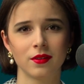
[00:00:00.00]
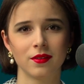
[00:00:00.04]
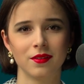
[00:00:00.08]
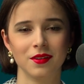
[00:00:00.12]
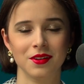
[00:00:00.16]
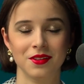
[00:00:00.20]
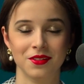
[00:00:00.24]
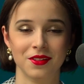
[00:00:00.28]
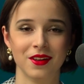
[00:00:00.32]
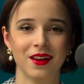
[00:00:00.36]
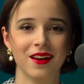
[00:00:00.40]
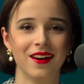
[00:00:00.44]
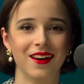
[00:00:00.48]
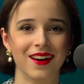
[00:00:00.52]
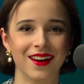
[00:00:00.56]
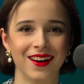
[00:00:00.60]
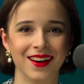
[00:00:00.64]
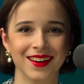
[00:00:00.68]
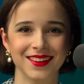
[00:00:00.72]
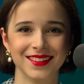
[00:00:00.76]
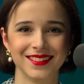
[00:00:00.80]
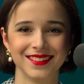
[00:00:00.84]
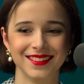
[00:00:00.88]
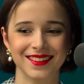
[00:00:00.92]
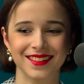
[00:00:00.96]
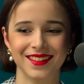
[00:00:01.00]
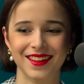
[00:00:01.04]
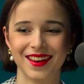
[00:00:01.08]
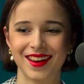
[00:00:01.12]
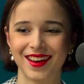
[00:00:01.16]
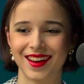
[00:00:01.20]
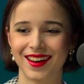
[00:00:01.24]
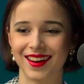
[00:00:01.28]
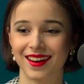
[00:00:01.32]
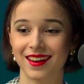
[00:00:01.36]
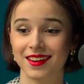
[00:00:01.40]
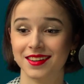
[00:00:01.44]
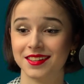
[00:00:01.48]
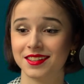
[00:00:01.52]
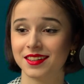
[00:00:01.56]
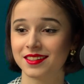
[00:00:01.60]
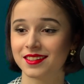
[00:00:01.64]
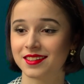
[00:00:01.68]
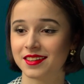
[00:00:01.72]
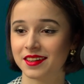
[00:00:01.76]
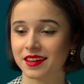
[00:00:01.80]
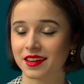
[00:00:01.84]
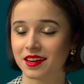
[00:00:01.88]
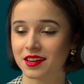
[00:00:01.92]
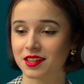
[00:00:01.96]
in their art, in their
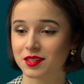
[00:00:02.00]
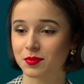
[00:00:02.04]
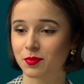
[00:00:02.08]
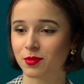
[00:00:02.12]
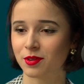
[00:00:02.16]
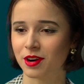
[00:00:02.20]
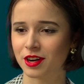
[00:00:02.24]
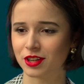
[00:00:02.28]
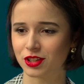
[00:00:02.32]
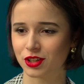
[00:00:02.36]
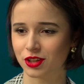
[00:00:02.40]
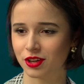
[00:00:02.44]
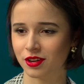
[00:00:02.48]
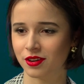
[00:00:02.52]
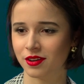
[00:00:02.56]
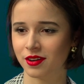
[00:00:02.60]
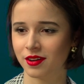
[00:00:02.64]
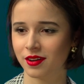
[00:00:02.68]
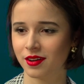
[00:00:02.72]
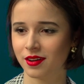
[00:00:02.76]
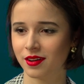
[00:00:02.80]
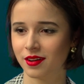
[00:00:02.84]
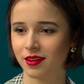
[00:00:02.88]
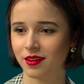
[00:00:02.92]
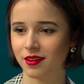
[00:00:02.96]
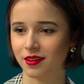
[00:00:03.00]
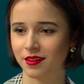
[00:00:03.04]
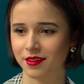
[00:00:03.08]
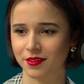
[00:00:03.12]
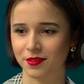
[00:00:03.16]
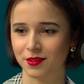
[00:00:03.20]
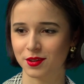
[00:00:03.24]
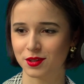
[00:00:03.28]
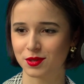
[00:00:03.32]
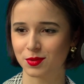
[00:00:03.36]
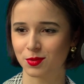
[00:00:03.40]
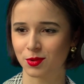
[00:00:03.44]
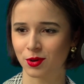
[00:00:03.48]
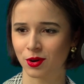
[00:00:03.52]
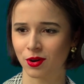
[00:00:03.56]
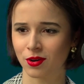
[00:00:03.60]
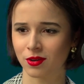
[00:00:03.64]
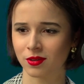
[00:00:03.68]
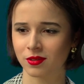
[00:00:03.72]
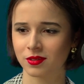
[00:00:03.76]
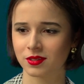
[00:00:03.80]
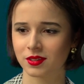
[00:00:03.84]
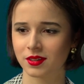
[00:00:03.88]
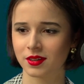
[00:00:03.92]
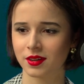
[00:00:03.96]
artistic expression in this
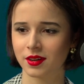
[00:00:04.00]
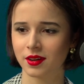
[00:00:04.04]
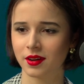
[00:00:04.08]
world.